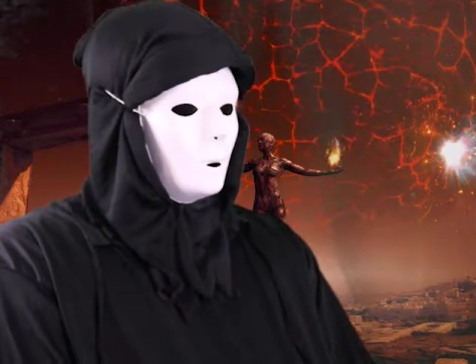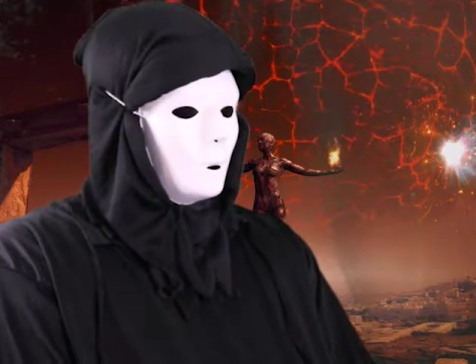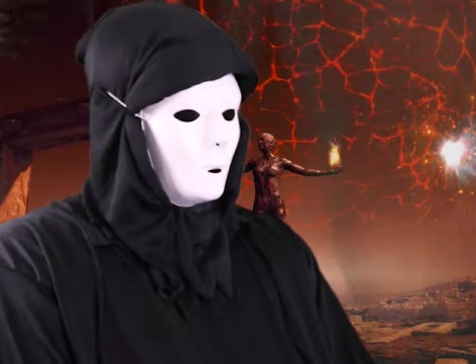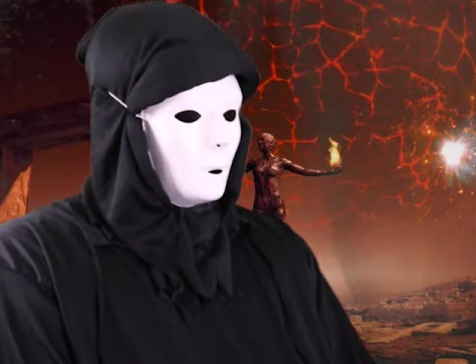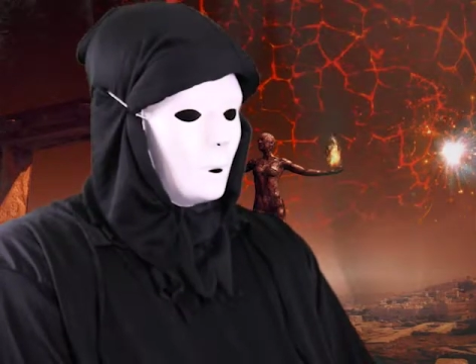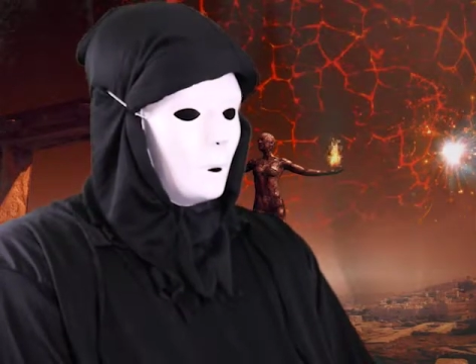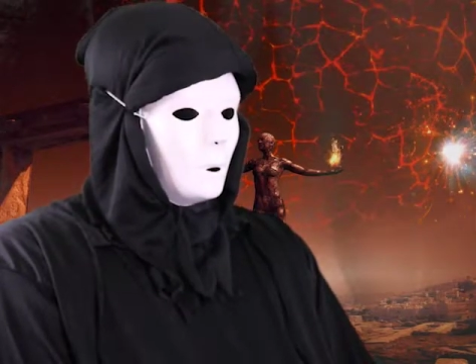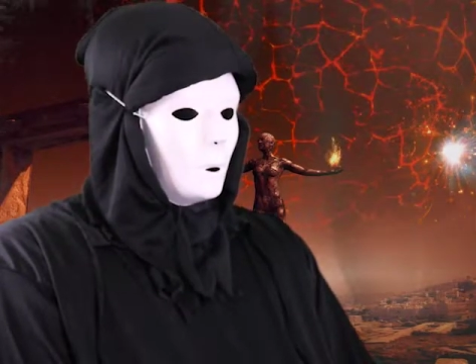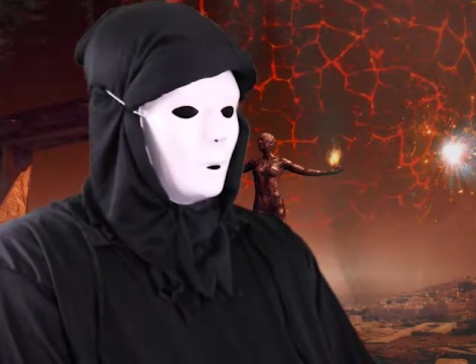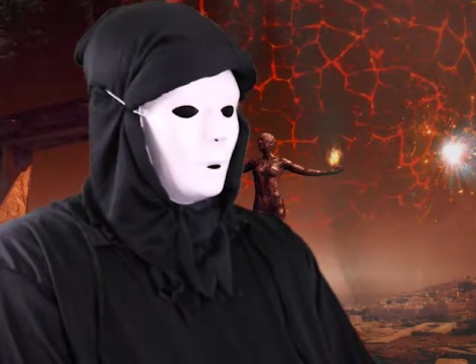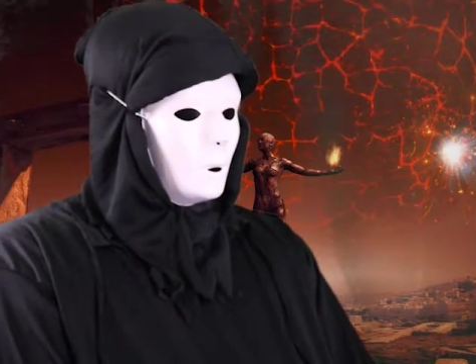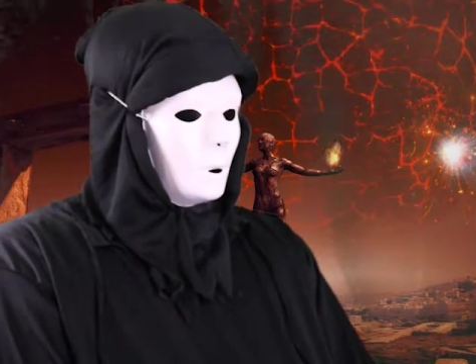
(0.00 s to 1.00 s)
uh,
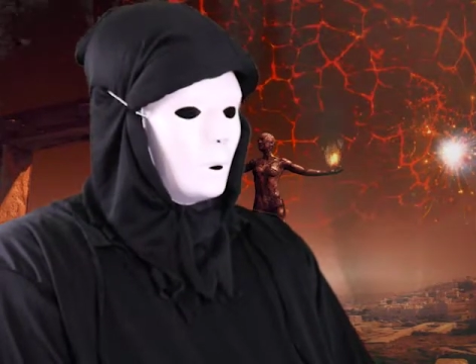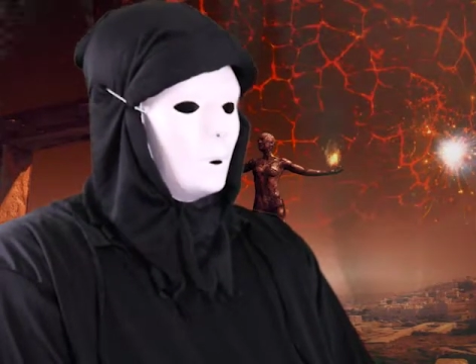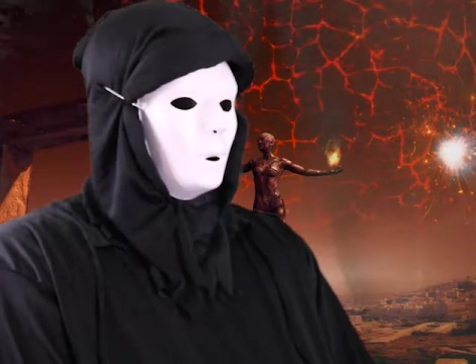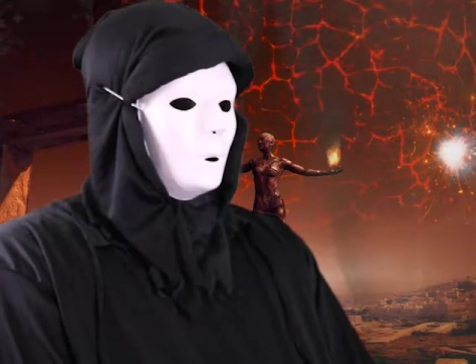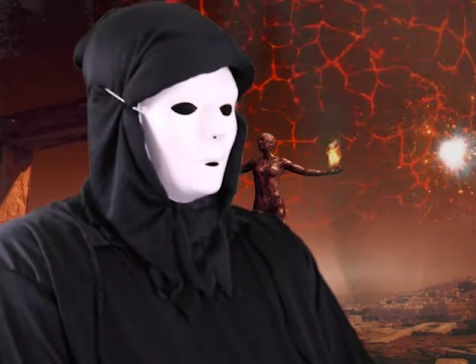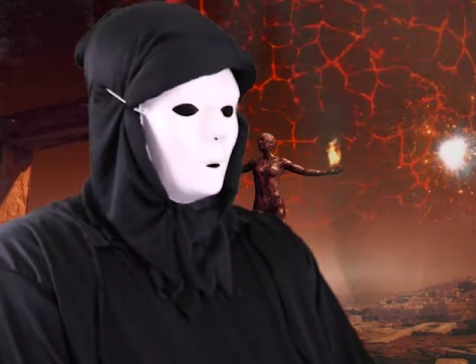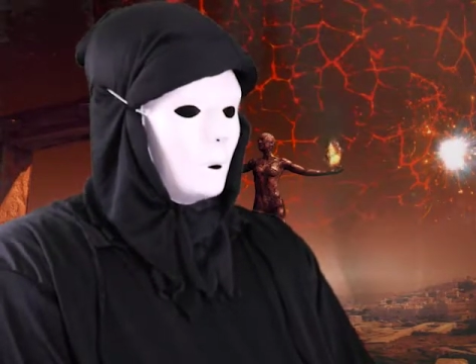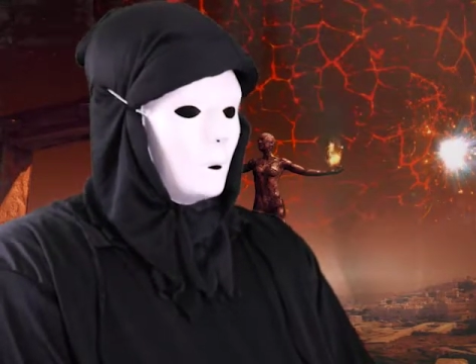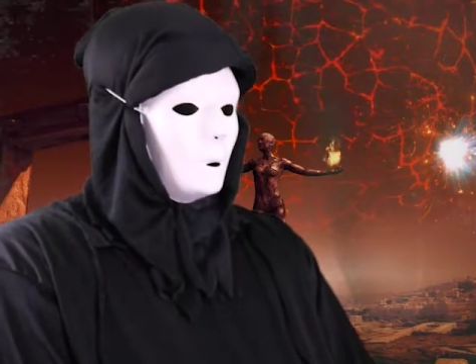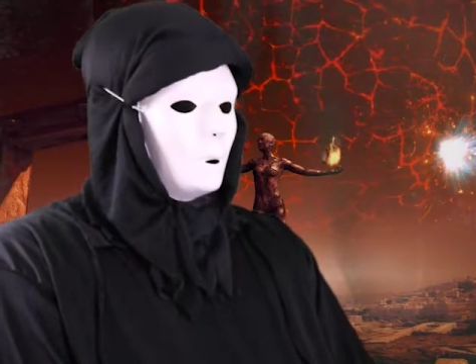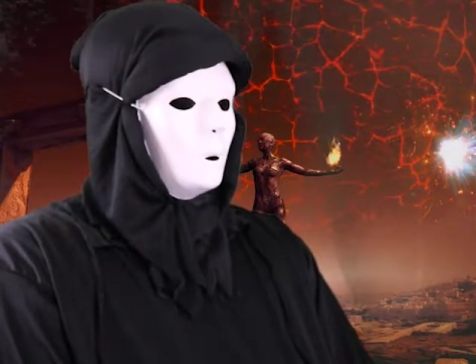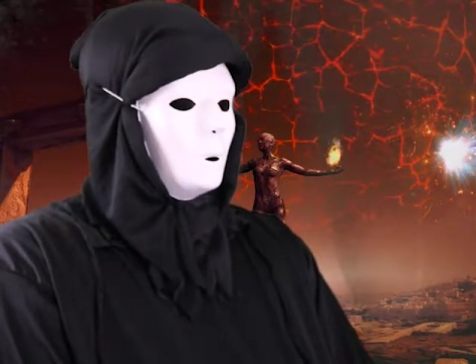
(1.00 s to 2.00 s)
but my main
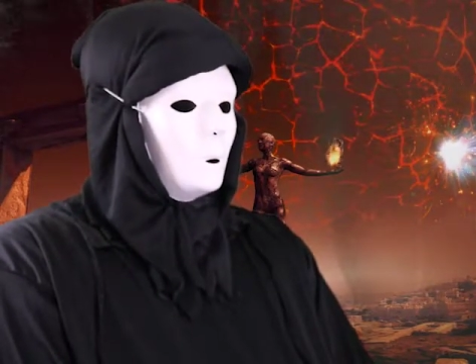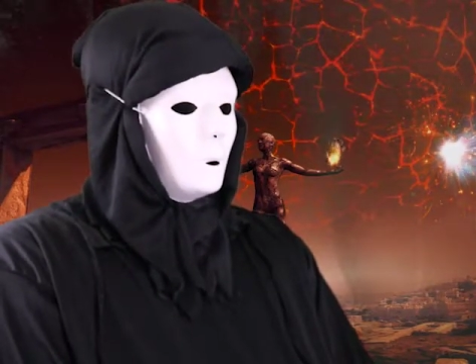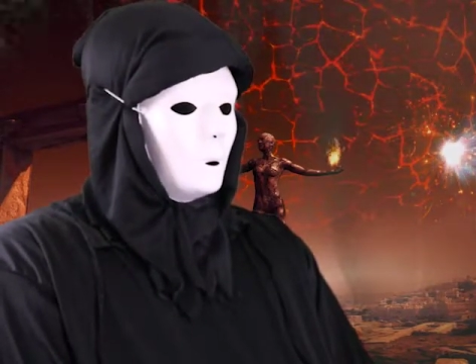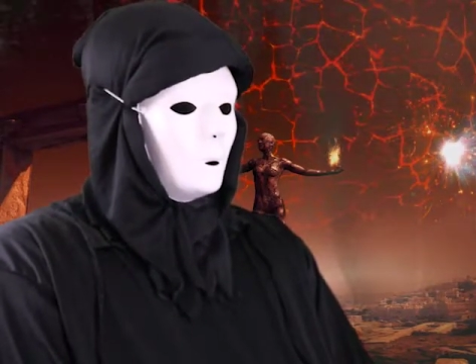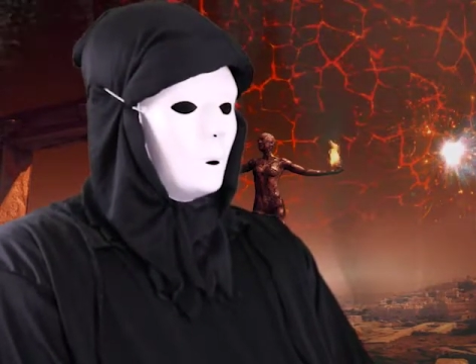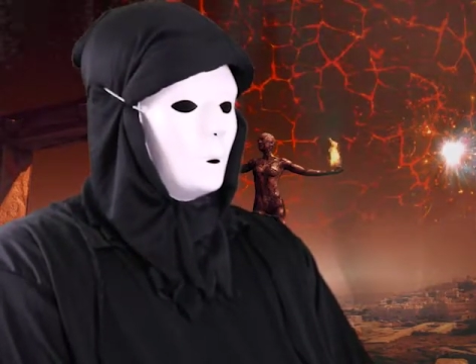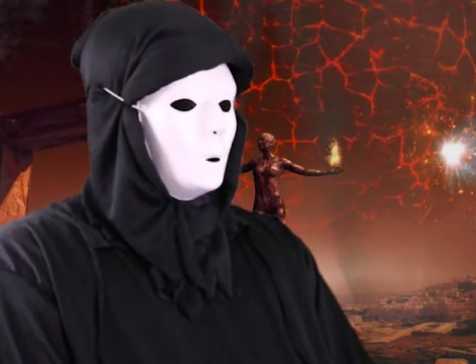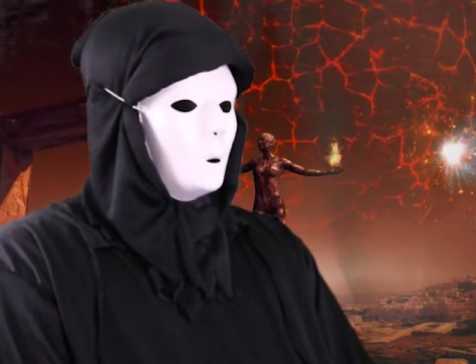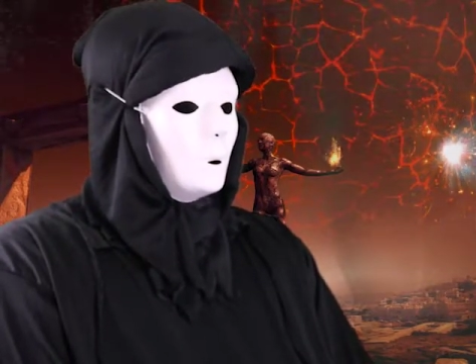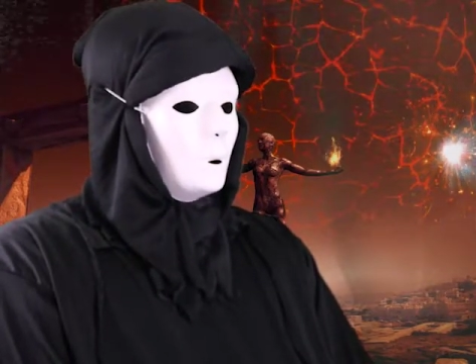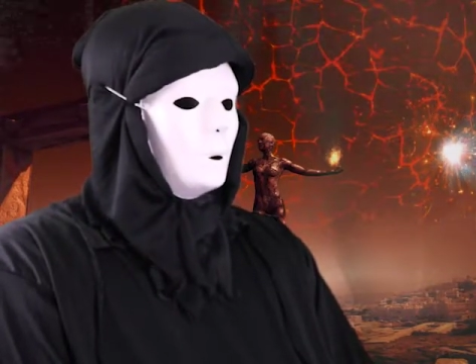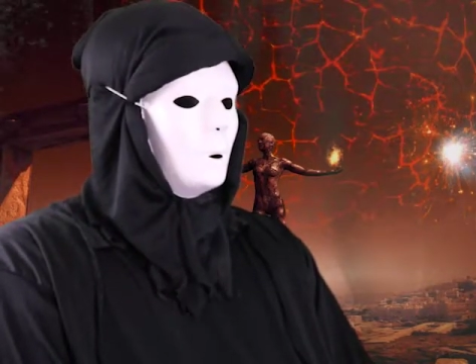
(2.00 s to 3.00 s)
concern was
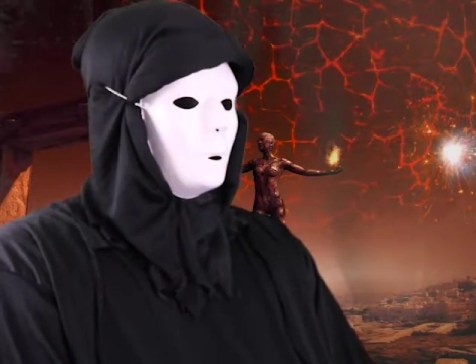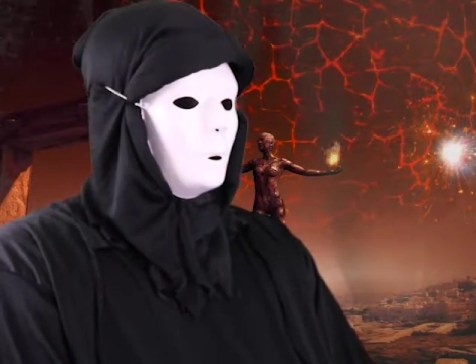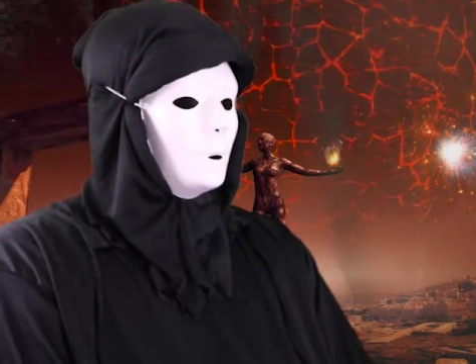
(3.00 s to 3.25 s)
uh,